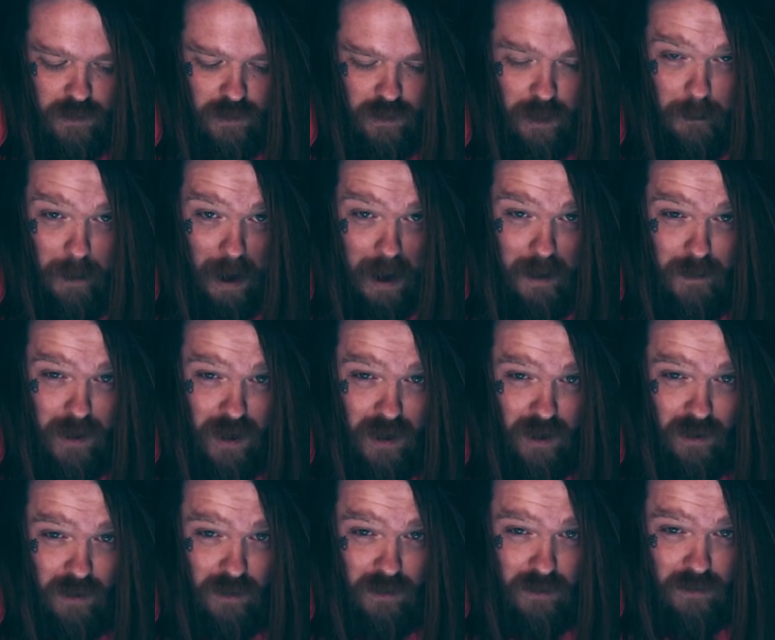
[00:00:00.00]
And maybe
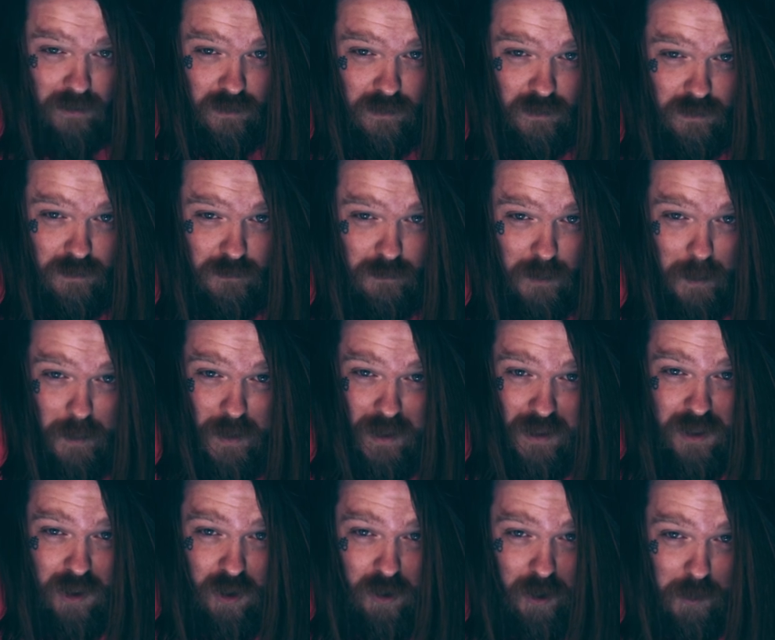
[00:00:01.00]
in
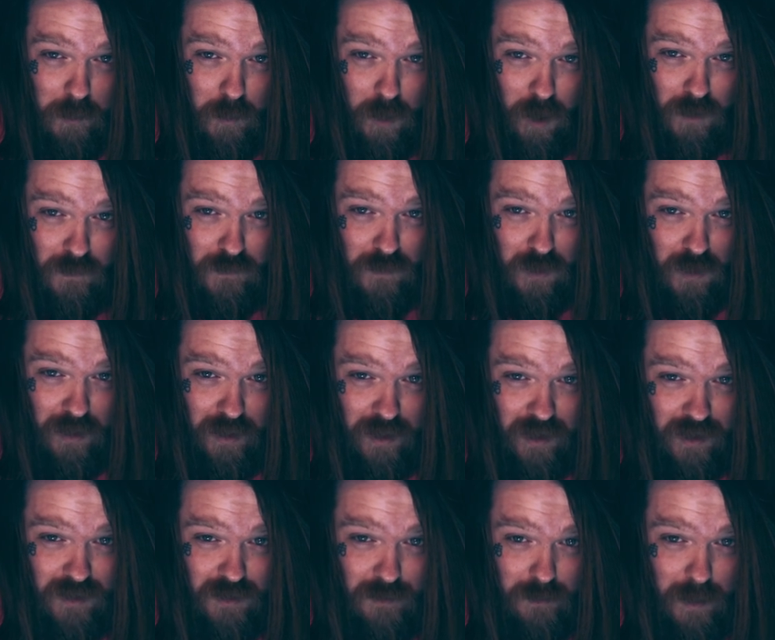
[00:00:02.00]
the long road of all
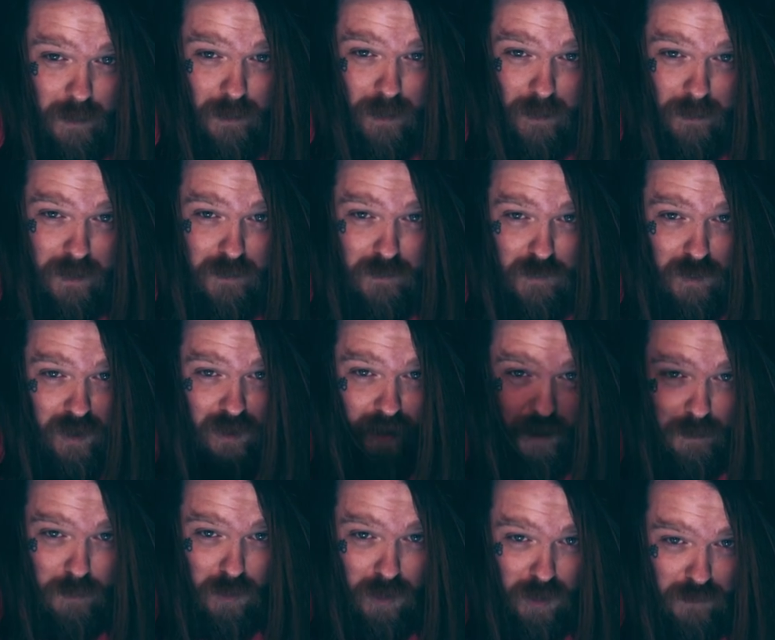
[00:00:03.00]
this, maybe me
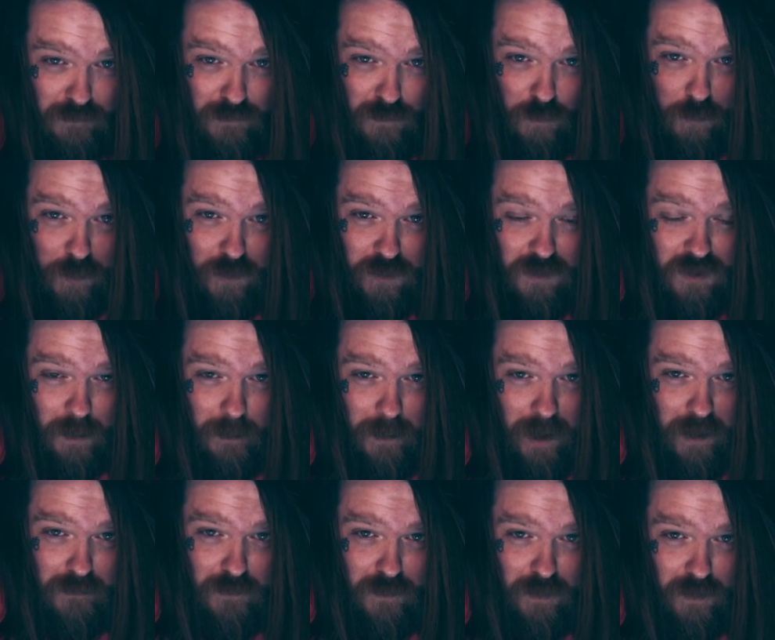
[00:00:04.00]
finally putting forth some
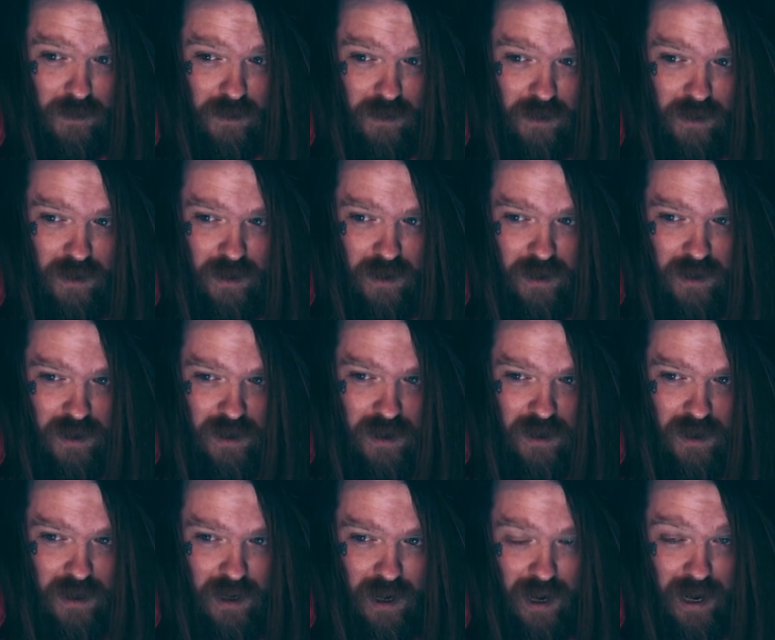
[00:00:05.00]
effort,
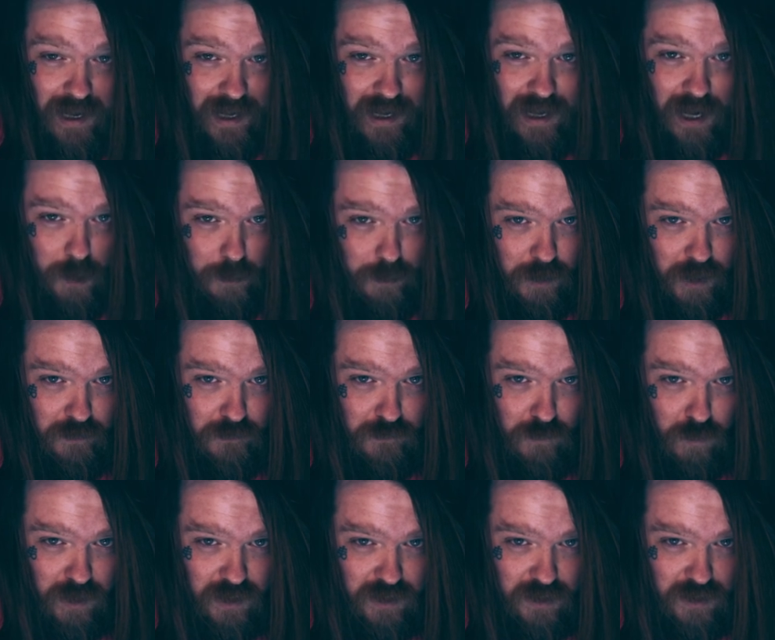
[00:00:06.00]
I can help give
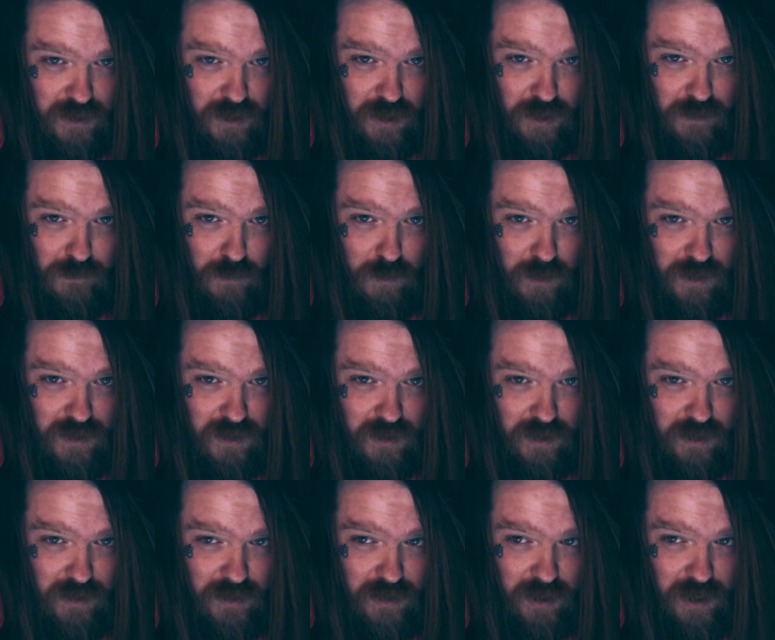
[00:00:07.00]
voices to the
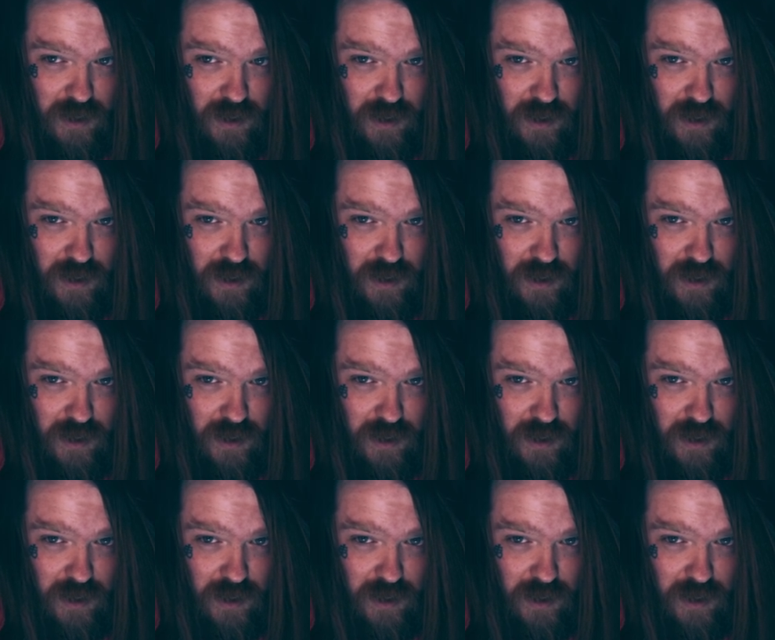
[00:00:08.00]
voiceless